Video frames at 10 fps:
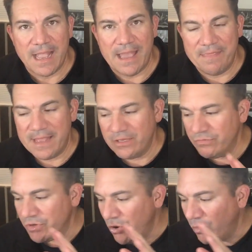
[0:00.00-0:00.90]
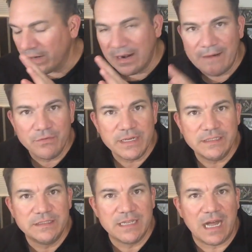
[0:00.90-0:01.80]
and that you know where every
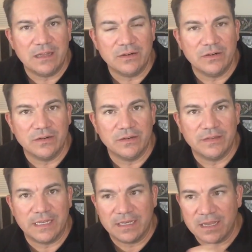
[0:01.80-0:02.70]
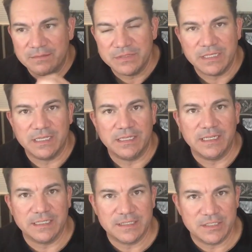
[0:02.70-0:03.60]
dollar that comes in
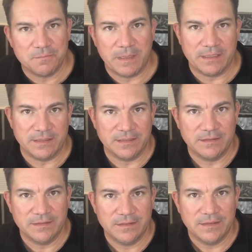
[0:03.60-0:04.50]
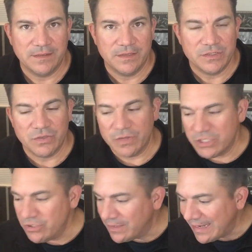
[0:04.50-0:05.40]
gets spent so
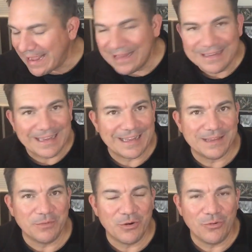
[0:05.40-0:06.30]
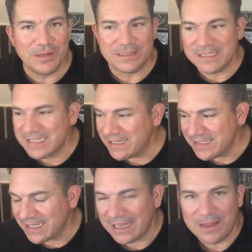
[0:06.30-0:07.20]
that you can allocate them accordingly. It
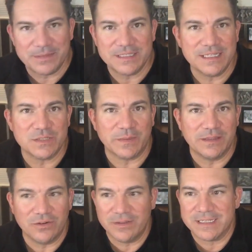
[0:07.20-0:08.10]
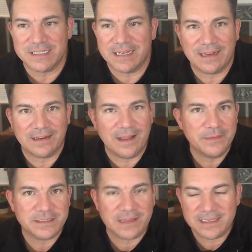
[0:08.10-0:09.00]
sounds like common sense. We learned this in
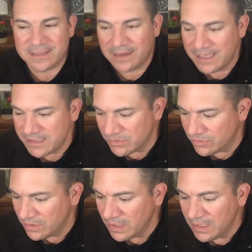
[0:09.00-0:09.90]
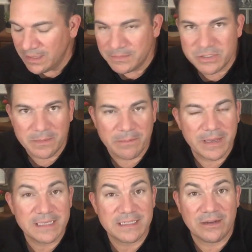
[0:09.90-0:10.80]
economics class in high school, but you'd be
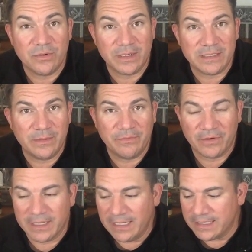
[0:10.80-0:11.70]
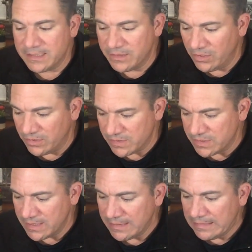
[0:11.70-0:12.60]
amazed how quickly we forget it as adults.
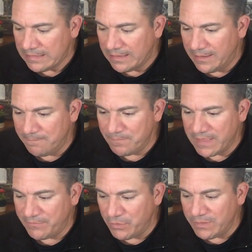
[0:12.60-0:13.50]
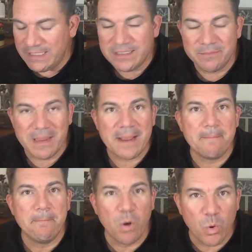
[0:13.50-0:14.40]
If you need to make
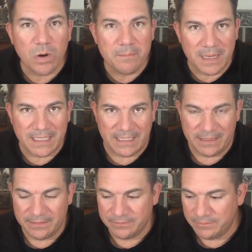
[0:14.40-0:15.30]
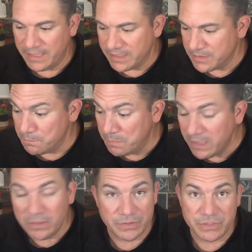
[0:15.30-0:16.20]
more money, Because
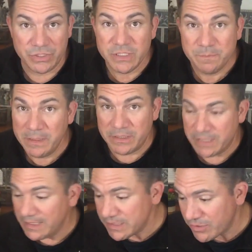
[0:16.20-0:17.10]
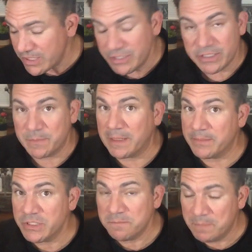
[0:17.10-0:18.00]
bills, just bills, not discretionary spending,
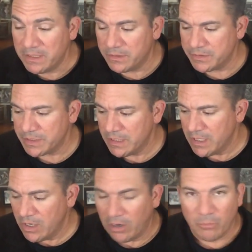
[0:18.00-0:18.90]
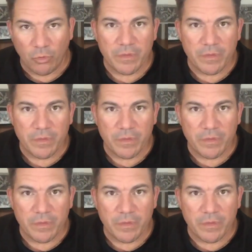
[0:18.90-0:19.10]
but just bills are more